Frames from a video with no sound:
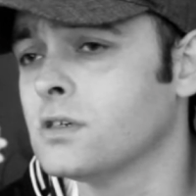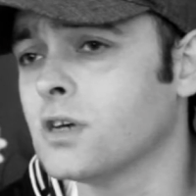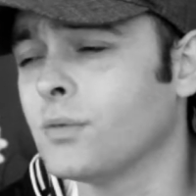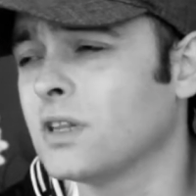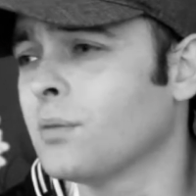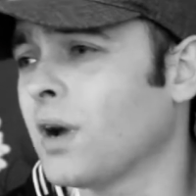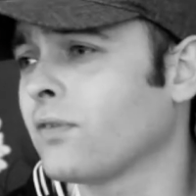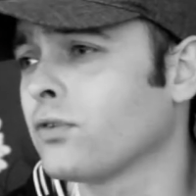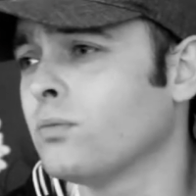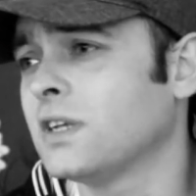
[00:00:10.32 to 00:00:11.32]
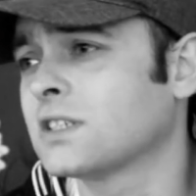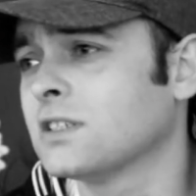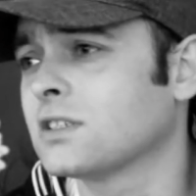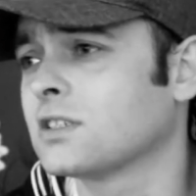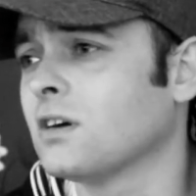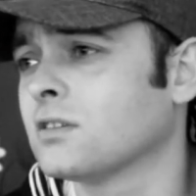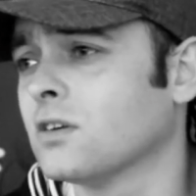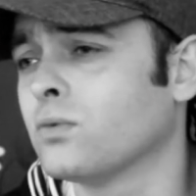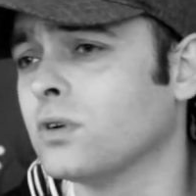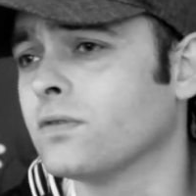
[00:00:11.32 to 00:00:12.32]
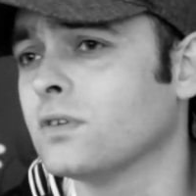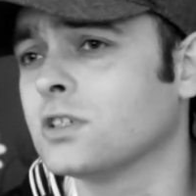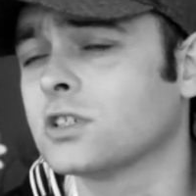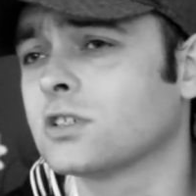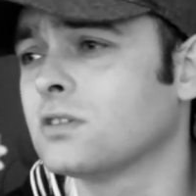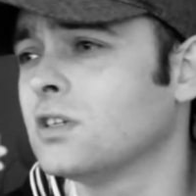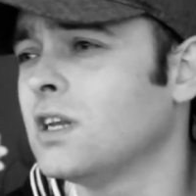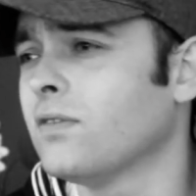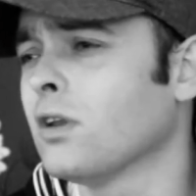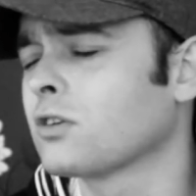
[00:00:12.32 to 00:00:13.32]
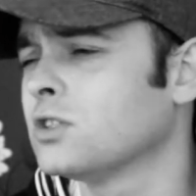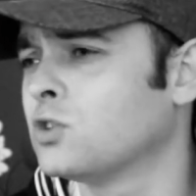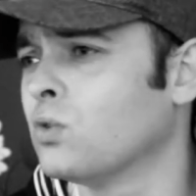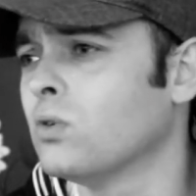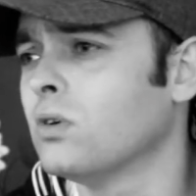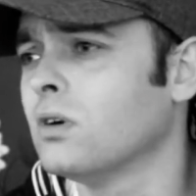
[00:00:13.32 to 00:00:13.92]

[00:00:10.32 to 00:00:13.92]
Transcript: I mean, the bathroom etiquette to start off with. It's just, you never lock the door.